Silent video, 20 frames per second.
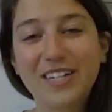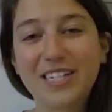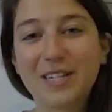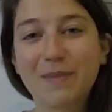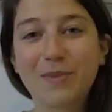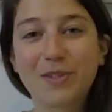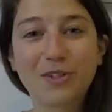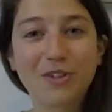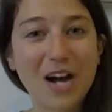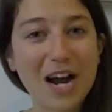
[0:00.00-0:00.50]
you
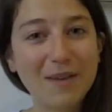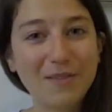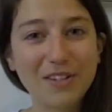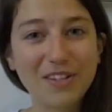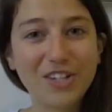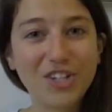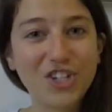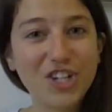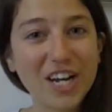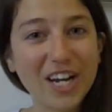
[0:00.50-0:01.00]
can
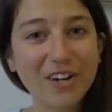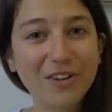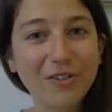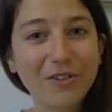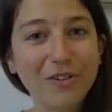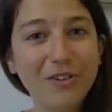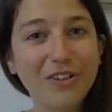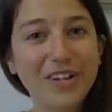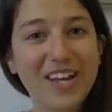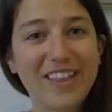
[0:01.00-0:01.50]
subscribe to the
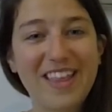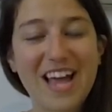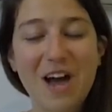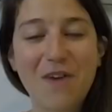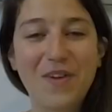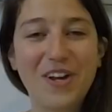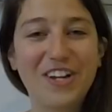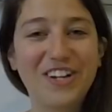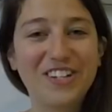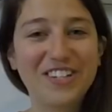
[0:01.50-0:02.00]
channel,
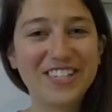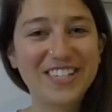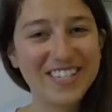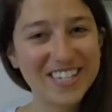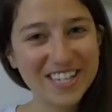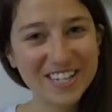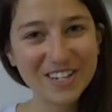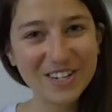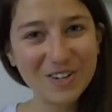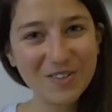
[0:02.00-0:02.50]
and that way you can
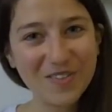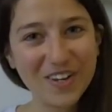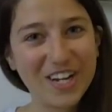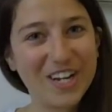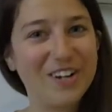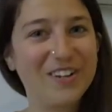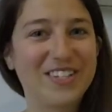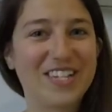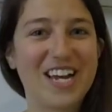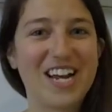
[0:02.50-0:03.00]
just see the
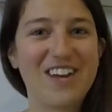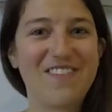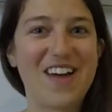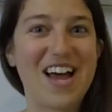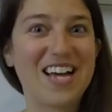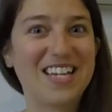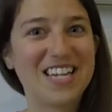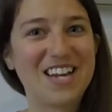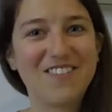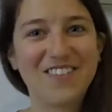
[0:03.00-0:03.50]
new videos
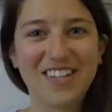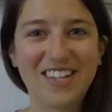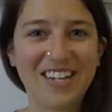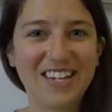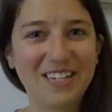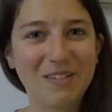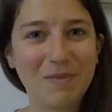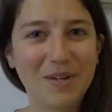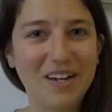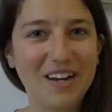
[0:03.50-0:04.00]
kind of as
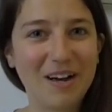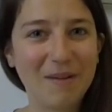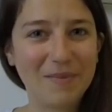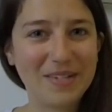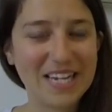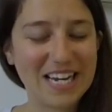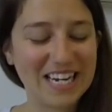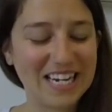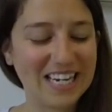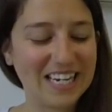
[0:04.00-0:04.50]
everything's being
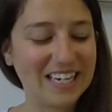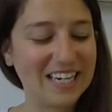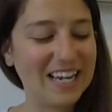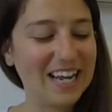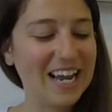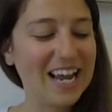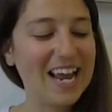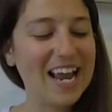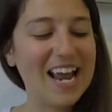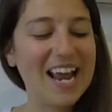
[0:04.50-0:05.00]

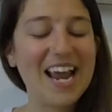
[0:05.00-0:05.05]
updated.